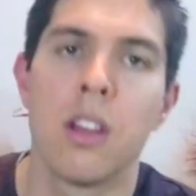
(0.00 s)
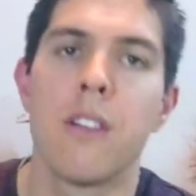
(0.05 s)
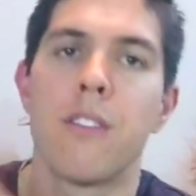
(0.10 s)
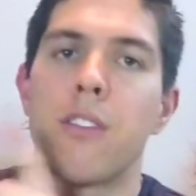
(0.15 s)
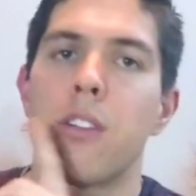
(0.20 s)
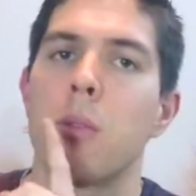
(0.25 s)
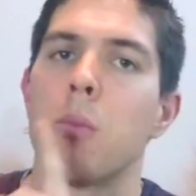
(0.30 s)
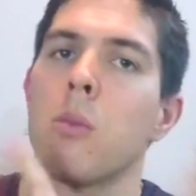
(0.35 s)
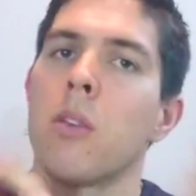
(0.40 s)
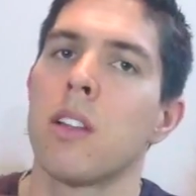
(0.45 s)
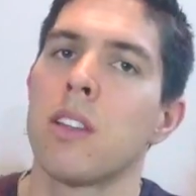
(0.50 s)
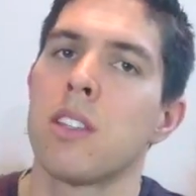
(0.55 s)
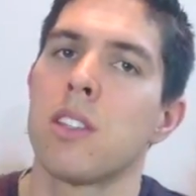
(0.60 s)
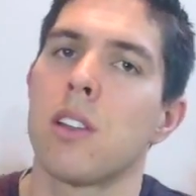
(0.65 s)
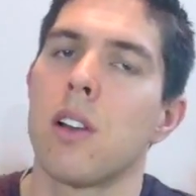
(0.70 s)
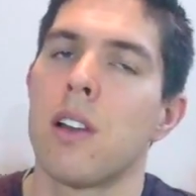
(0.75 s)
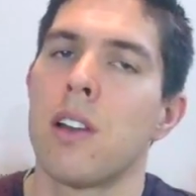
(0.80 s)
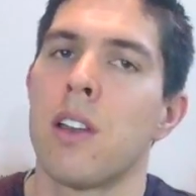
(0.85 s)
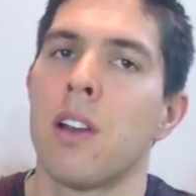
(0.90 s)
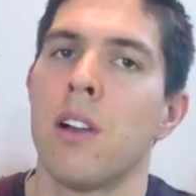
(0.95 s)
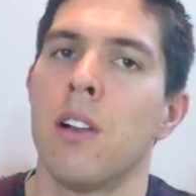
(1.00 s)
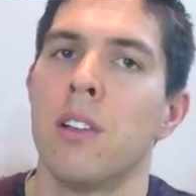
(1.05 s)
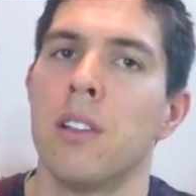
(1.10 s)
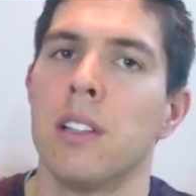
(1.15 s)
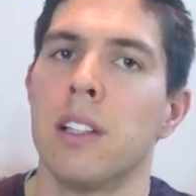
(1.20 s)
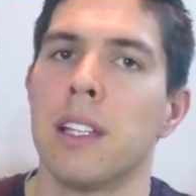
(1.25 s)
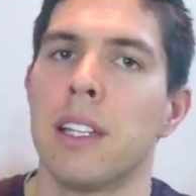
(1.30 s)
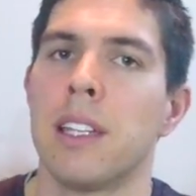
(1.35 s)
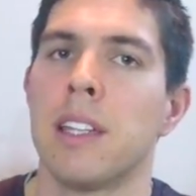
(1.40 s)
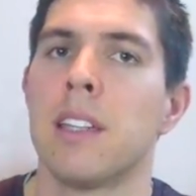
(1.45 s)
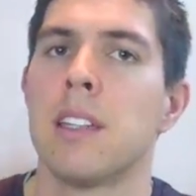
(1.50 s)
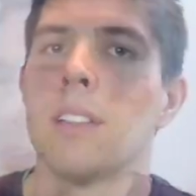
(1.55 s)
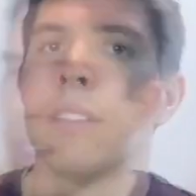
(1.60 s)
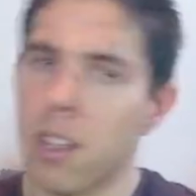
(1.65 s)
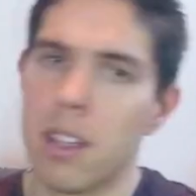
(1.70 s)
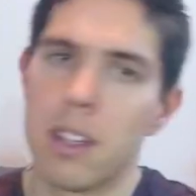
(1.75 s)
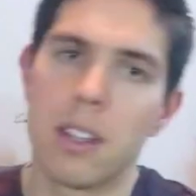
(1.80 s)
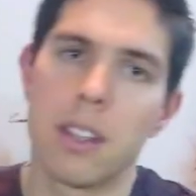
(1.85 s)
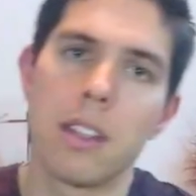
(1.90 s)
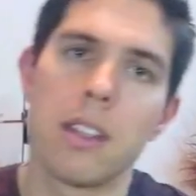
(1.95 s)
from one side only.
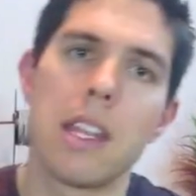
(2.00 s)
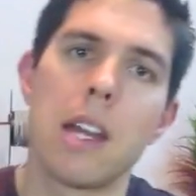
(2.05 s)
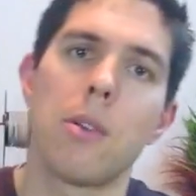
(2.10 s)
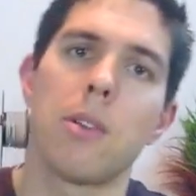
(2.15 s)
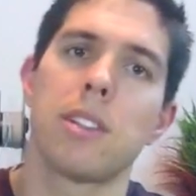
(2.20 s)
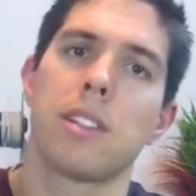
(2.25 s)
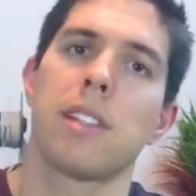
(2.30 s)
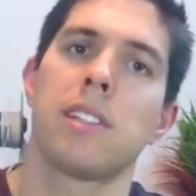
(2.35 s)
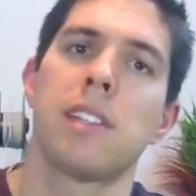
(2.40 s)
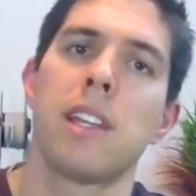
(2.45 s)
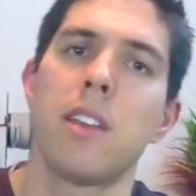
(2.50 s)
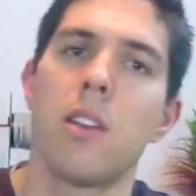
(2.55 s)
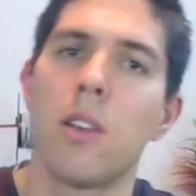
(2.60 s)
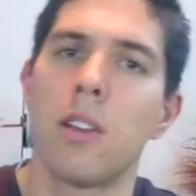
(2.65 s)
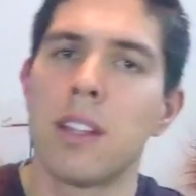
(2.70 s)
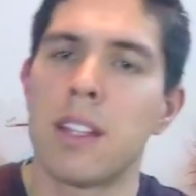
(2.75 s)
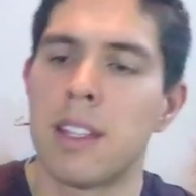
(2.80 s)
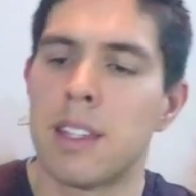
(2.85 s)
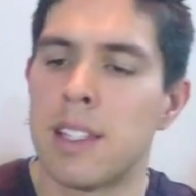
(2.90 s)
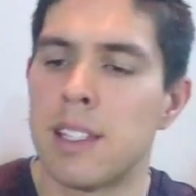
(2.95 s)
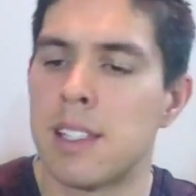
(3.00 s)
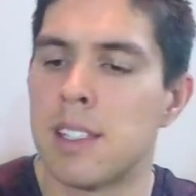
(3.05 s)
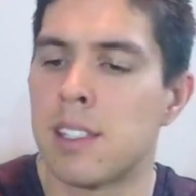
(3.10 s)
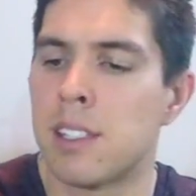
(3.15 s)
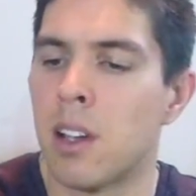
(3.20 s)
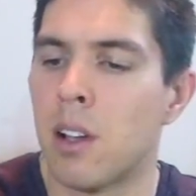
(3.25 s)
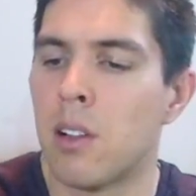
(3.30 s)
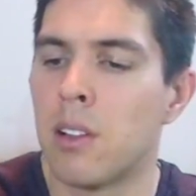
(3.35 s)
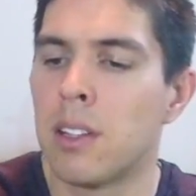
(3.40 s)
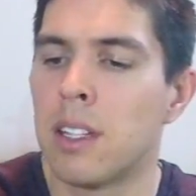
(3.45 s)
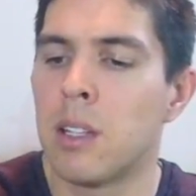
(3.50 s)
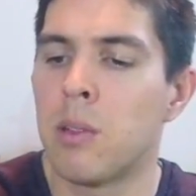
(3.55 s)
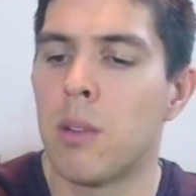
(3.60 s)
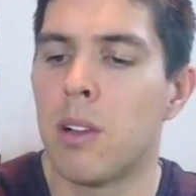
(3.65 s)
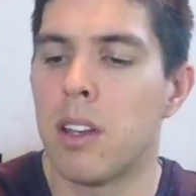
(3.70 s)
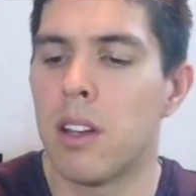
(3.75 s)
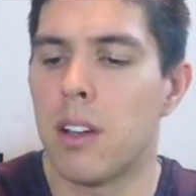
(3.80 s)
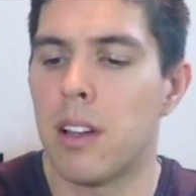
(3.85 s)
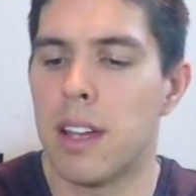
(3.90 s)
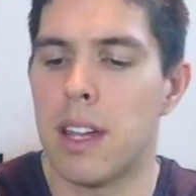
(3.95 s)
Now, as I said earlier, this is the only
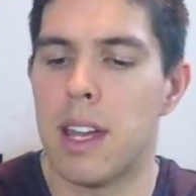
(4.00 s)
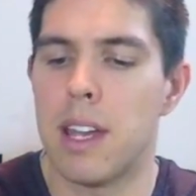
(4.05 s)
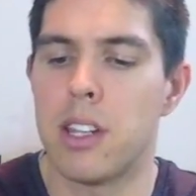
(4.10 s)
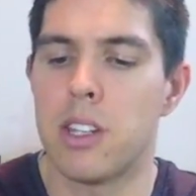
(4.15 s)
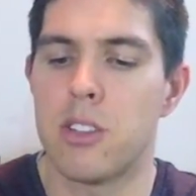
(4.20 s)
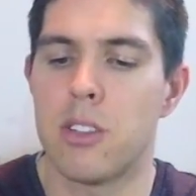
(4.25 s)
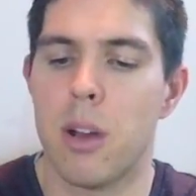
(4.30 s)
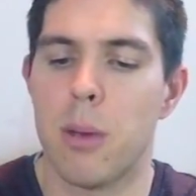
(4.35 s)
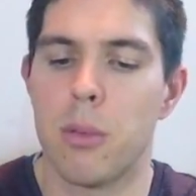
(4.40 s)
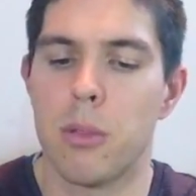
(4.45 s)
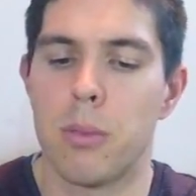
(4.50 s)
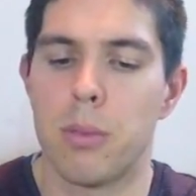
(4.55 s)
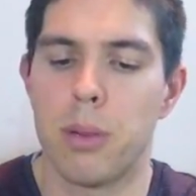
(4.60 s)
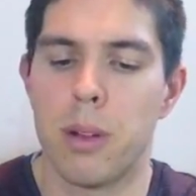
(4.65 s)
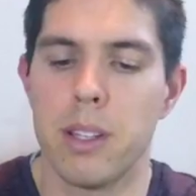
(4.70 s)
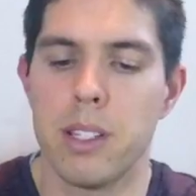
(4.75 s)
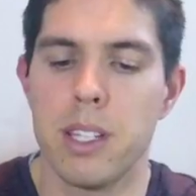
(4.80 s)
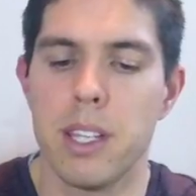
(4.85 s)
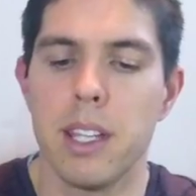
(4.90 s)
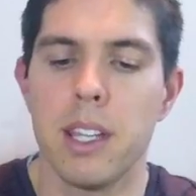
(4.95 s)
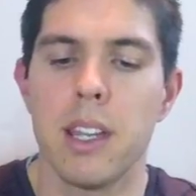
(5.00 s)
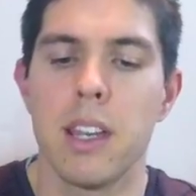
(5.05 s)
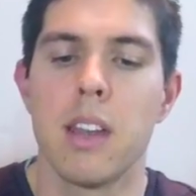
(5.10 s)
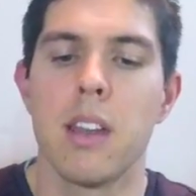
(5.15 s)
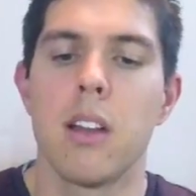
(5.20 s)
one I had trouble printing.